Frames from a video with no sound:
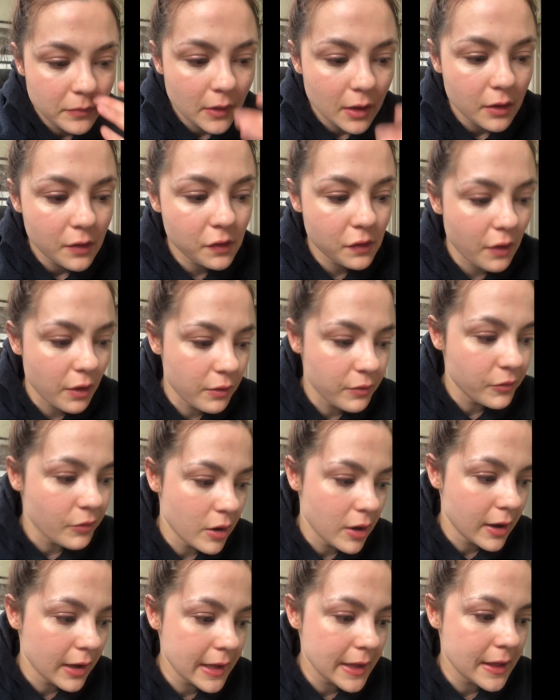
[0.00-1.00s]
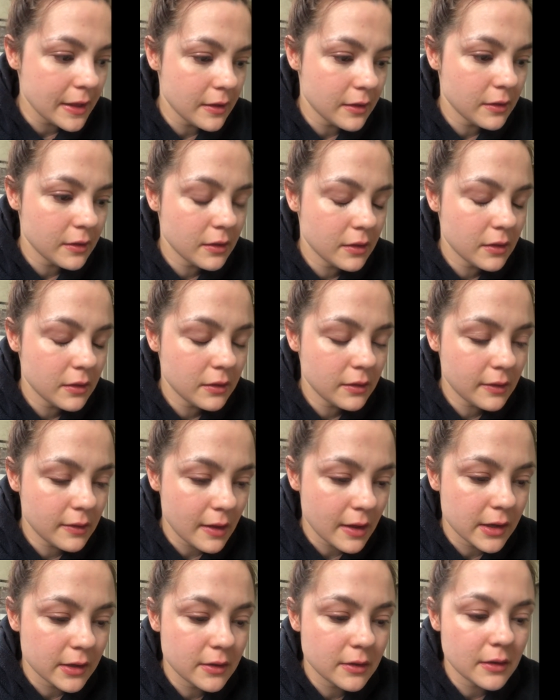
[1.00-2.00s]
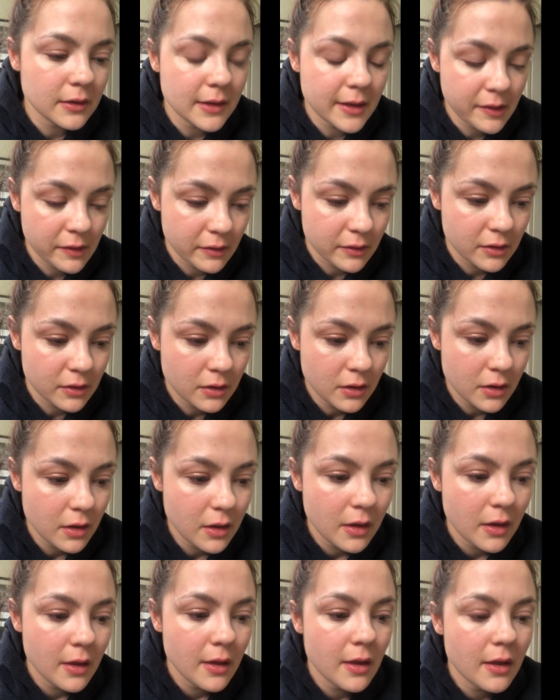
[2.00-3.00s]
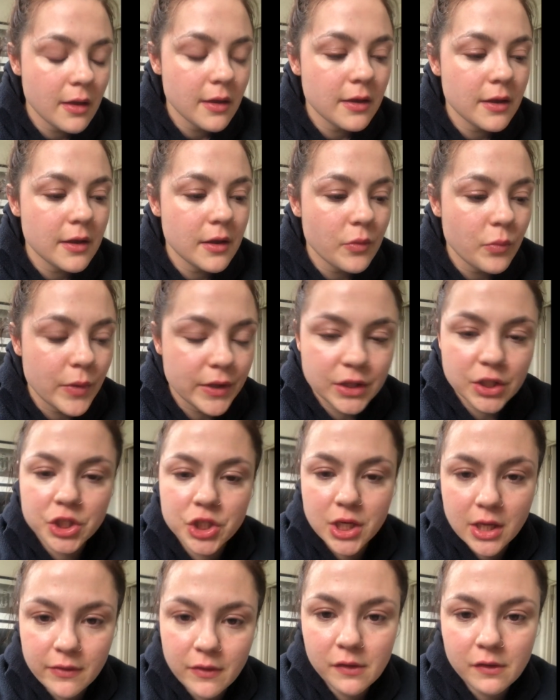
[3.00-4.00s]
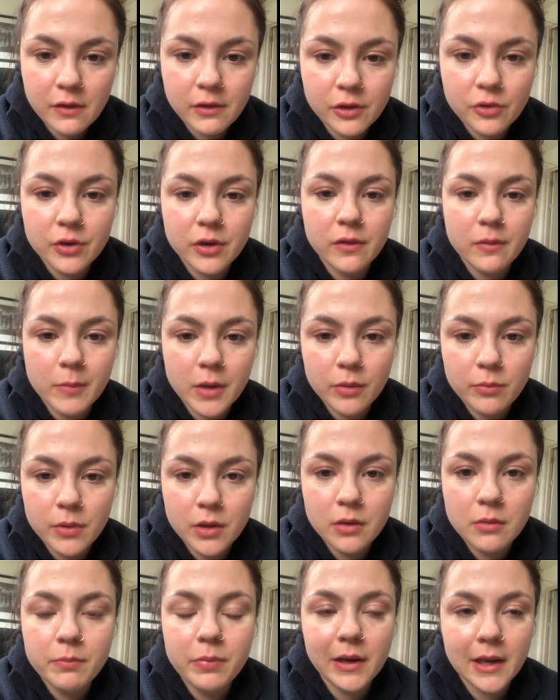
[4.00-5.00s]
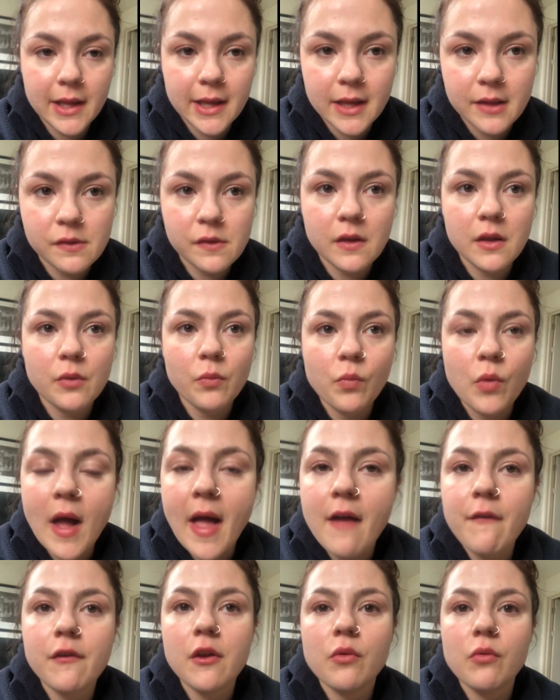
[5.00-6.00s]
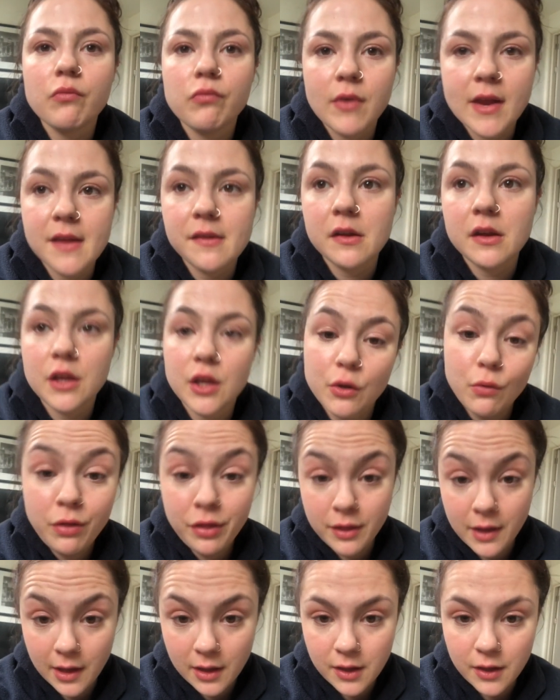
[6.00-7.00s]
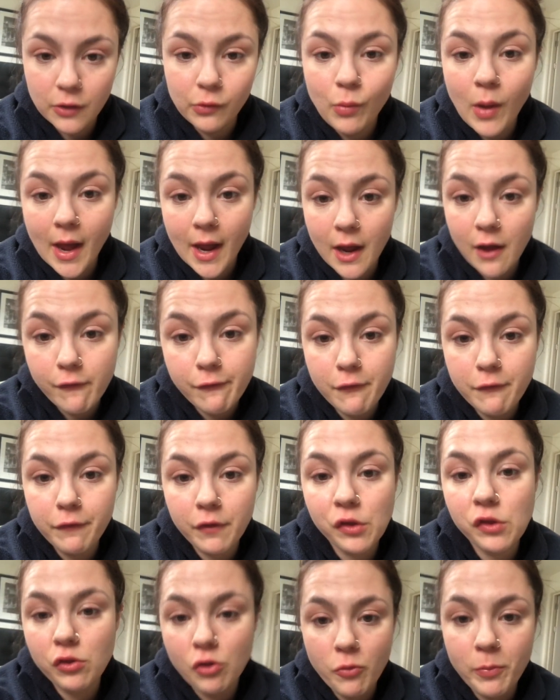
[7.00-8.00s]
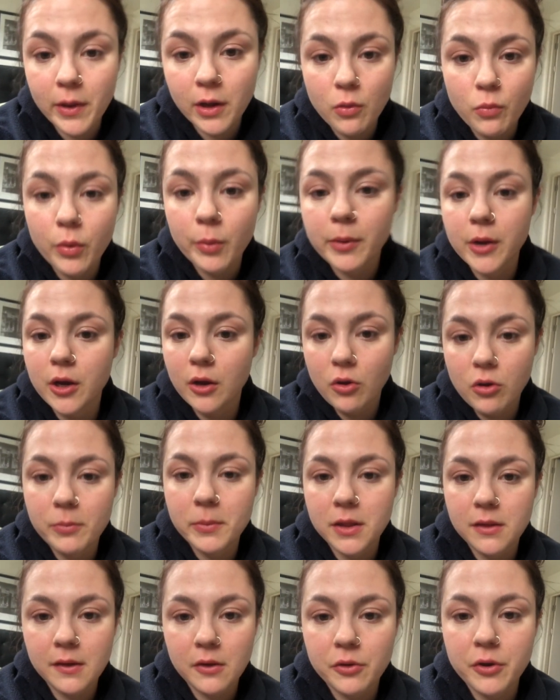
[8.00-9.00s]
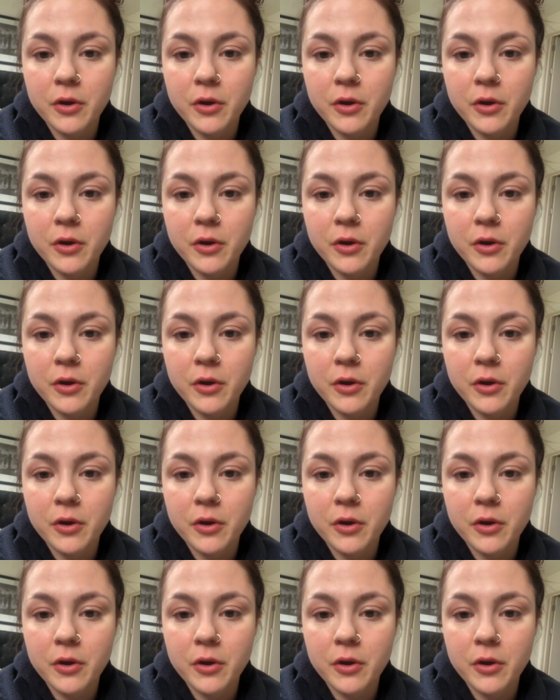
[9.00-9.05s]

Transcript: So I said, "Listen, with the shit that's going on at the moment, please, whatever reason you think you have for stopping a woman and commenting on